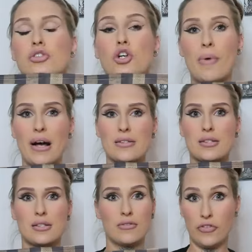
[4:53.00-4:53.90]

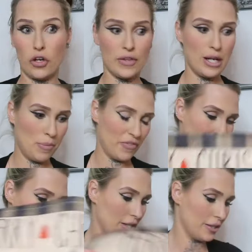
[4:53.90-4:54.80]
doormats. Forgot the name of it
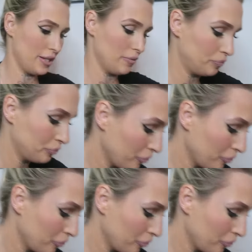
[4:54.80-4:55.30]
a second then.